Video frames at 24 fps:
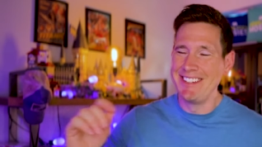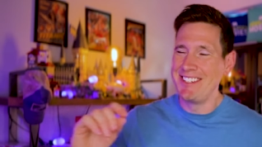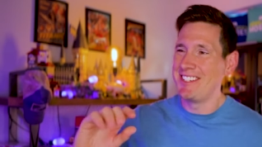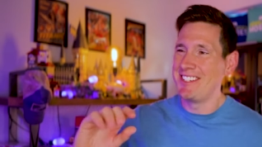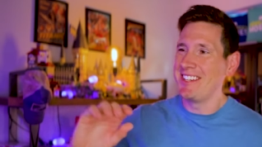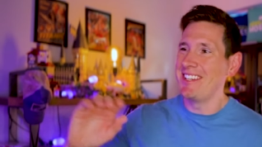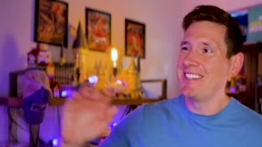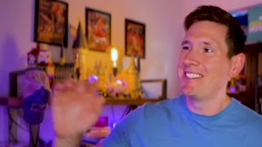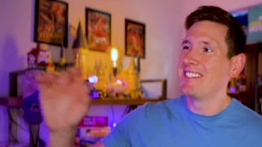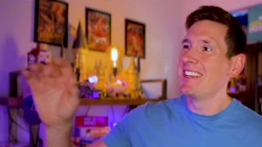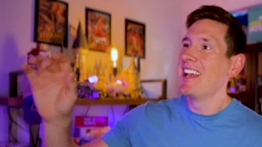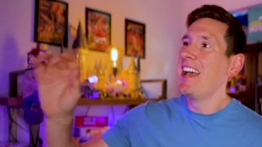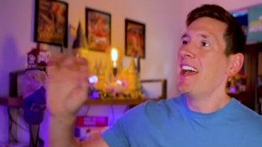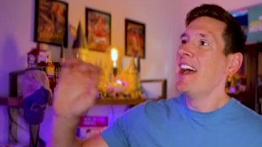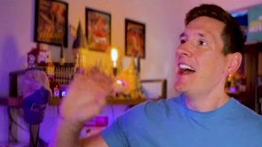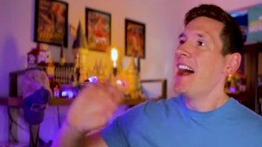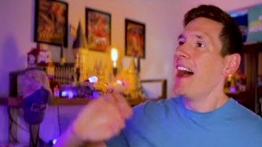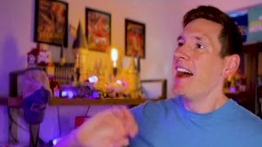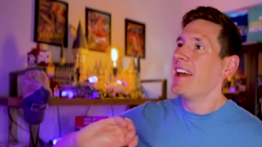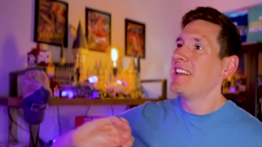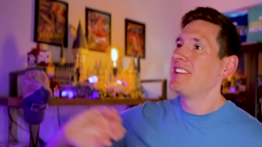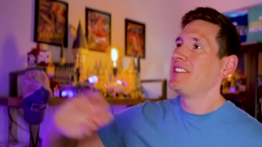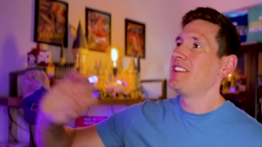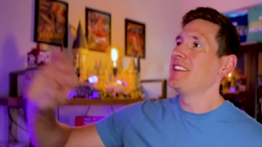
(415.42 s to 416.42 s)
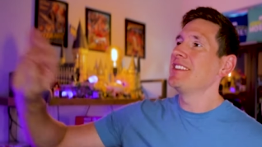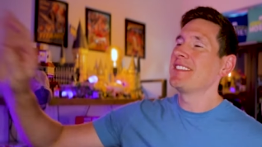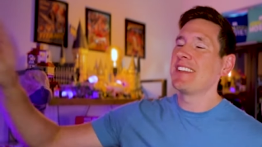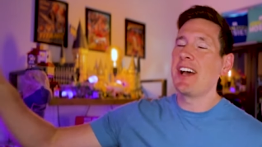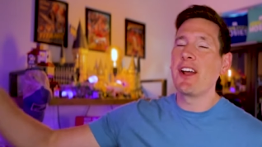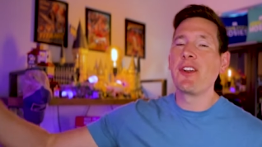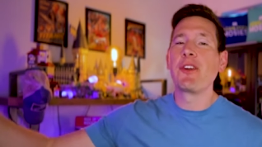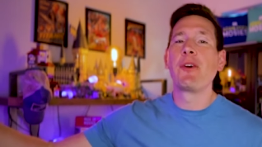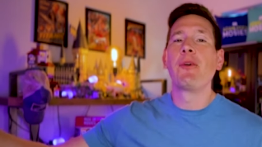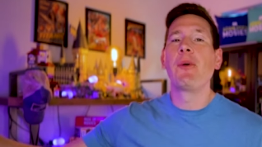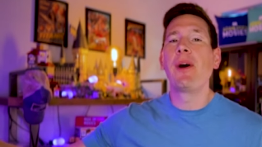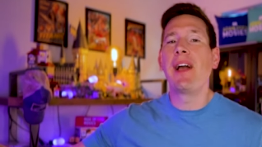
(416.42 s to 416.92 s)
she's she's on
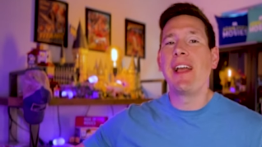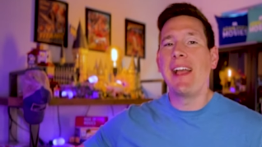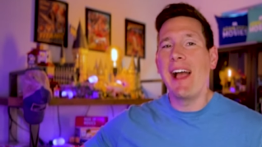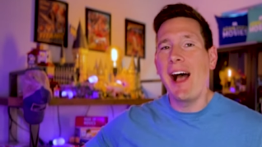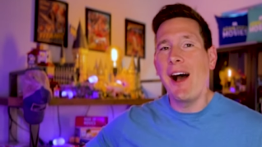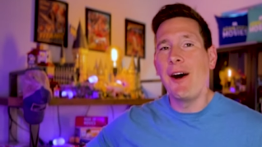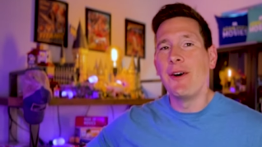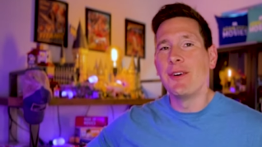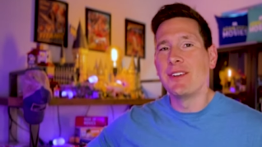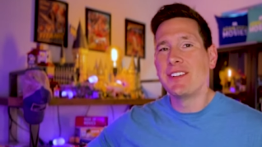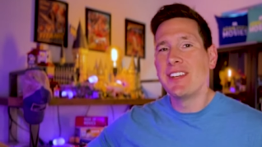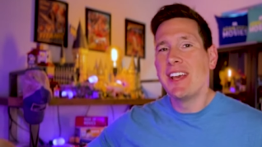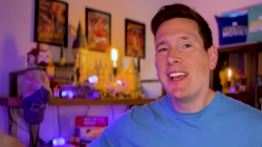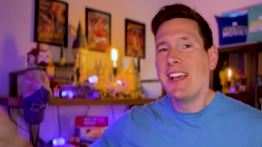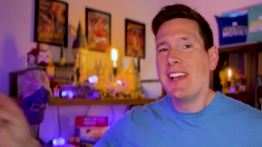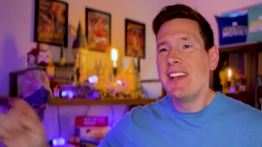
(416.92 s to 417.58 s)
her way out.